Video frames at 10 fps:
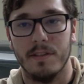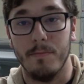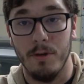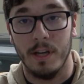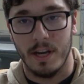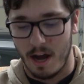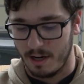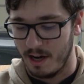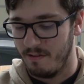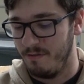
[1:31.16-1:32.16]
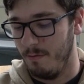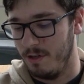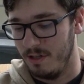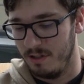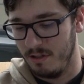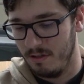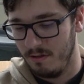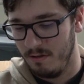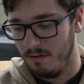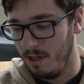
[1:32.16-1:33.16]
a Mugen knockoff, which is
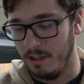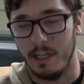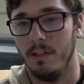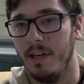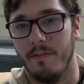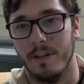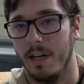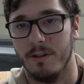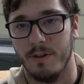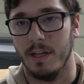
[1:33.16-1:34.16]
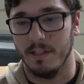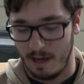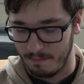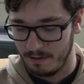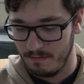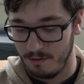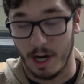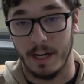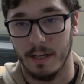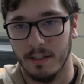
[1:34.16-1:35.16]
illegal in every country except
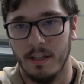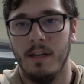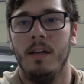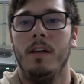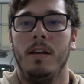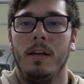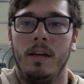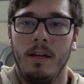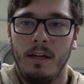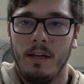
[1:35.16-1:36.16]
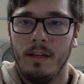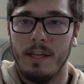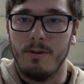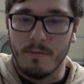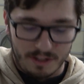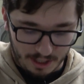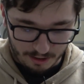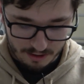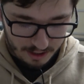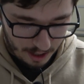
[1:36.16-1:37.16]
China. They do have
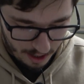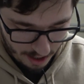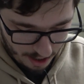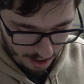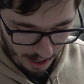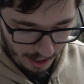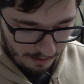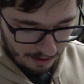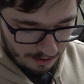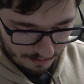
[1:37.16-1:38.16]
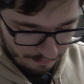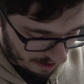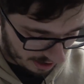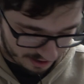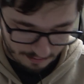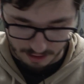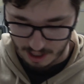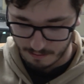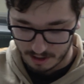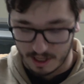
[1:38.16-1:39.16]
stickers, and because I'm
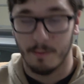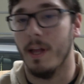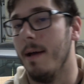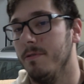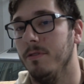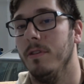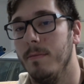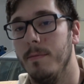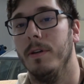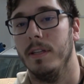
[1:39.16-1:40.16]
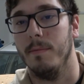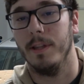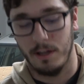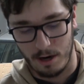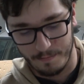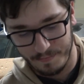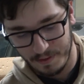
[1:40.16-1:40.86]
shameless, I will absolutely be putting them on the car.